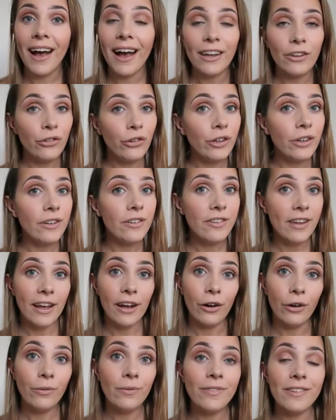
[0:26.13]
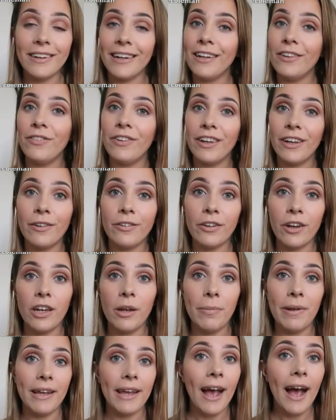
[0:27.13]
as you can tell, today's video is
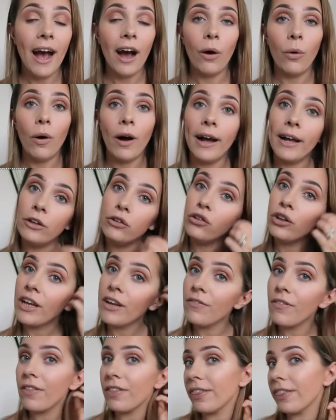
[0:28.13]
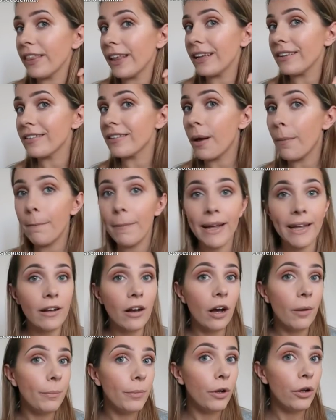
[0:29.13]
going to be how I achieve this
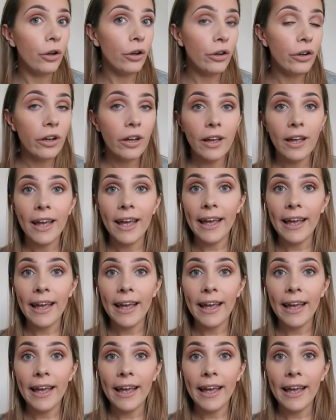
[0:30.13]
makeup look.